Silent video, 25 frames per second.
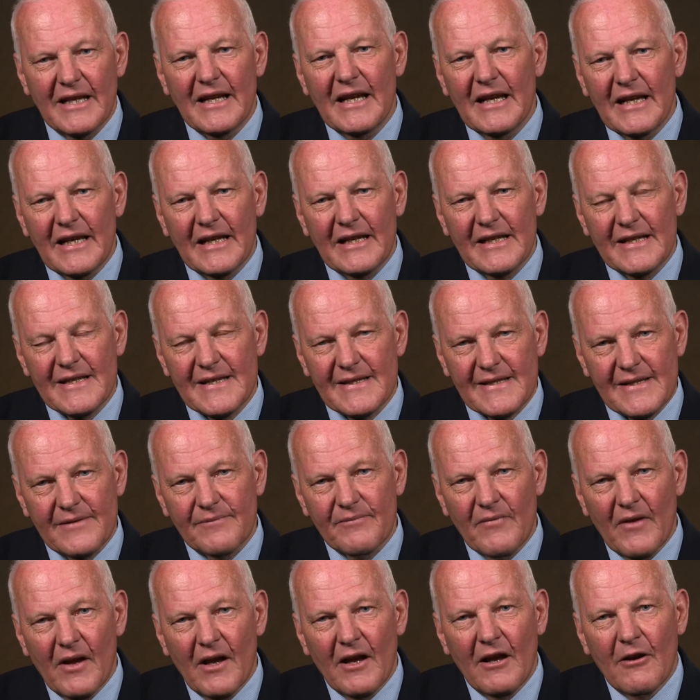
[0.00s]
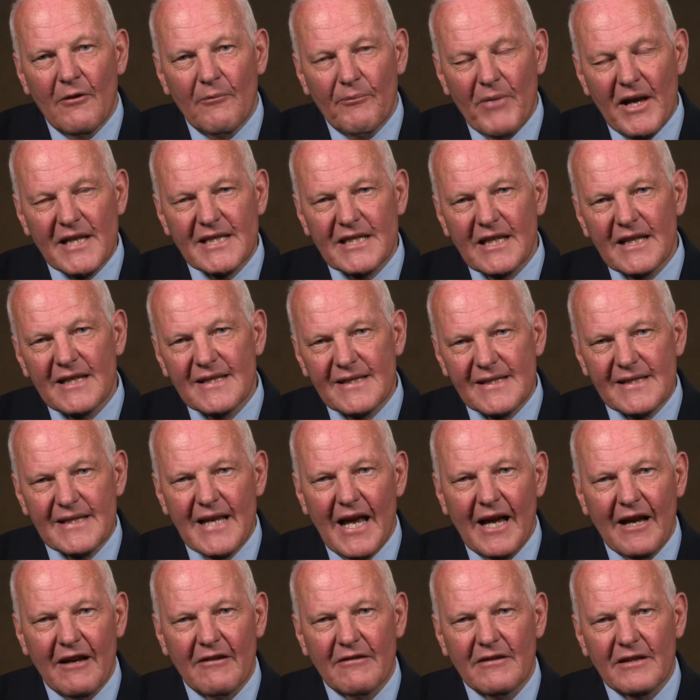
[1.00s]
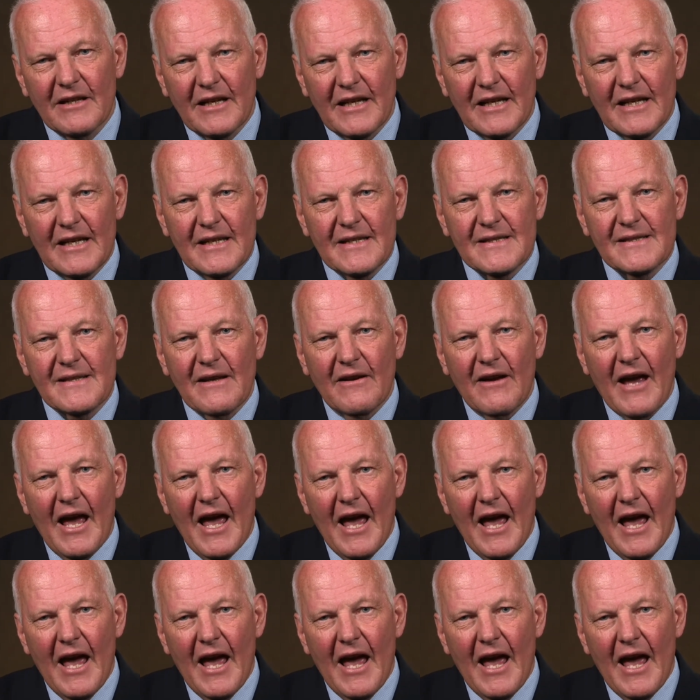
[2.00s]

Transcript: is. Basically, sound is